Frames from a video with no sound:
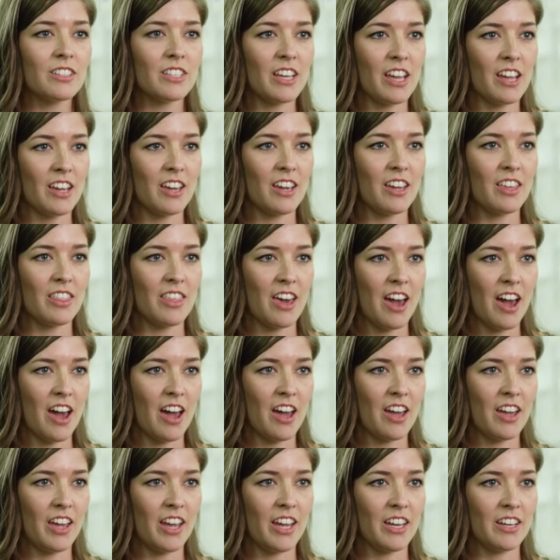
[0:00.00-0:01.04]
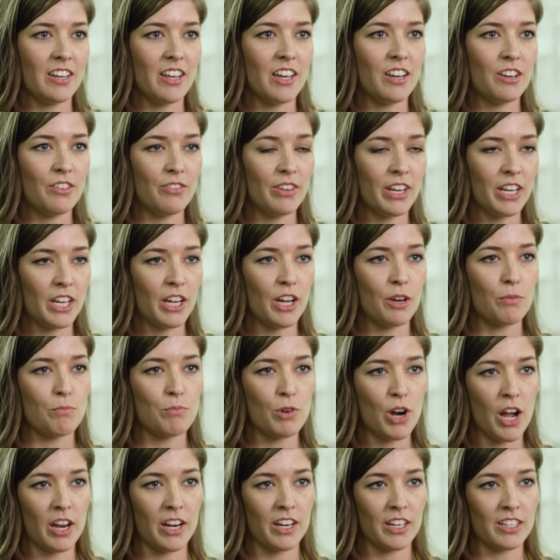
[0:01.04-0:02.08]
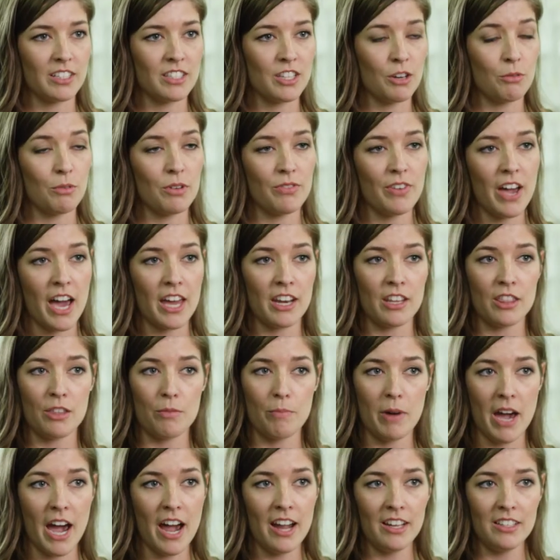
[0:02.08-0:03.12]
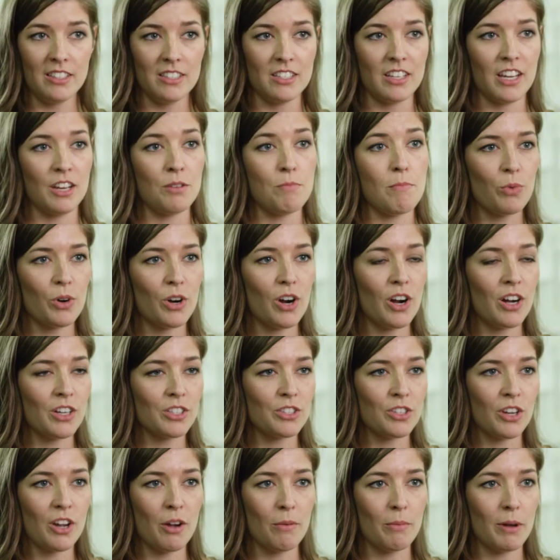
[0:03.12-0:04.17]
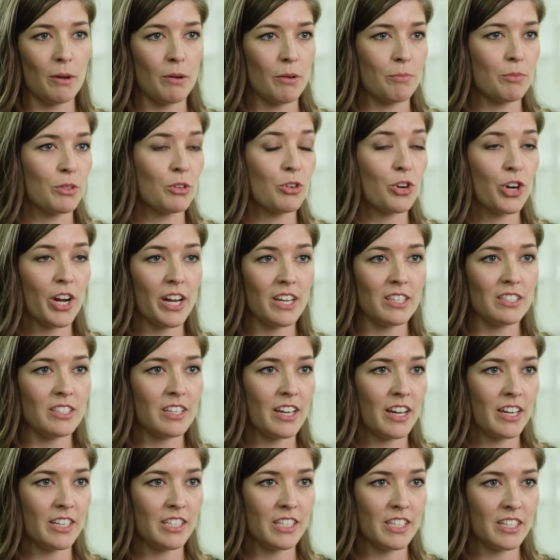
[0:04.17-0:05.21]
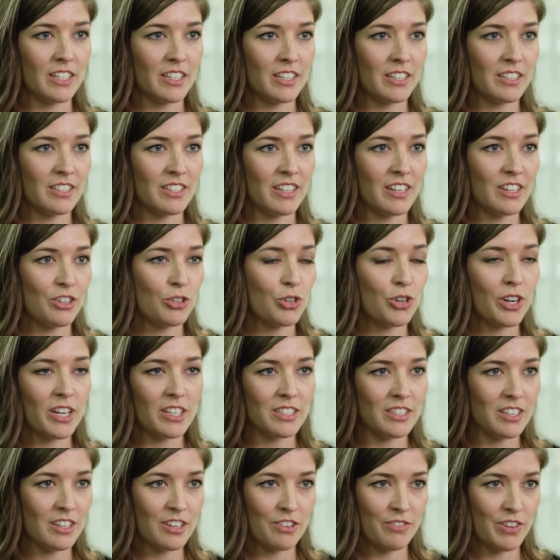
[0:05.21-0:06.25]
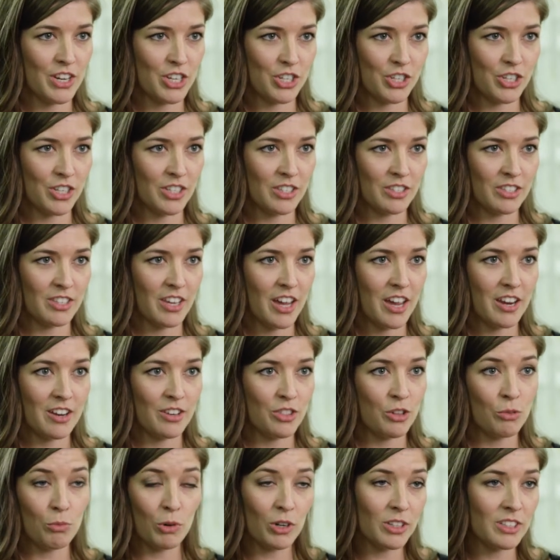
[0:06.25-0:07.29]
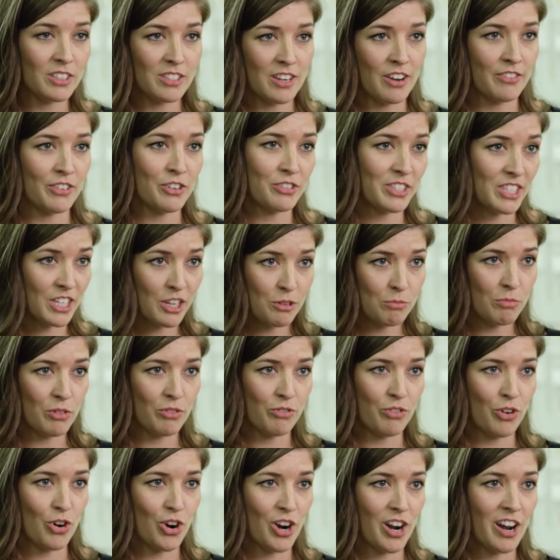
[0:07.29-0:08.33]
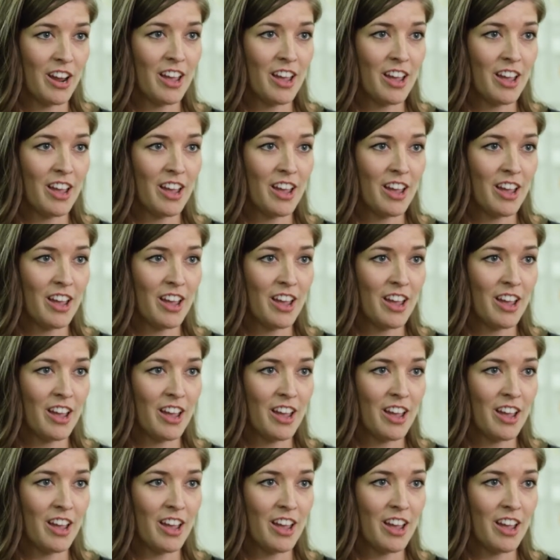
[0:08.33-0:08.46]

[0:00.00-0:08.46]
taking that and innovating on products that we've had in the past, and we're also coming up with crazy ideas and crazy innovations that the world has never seen before.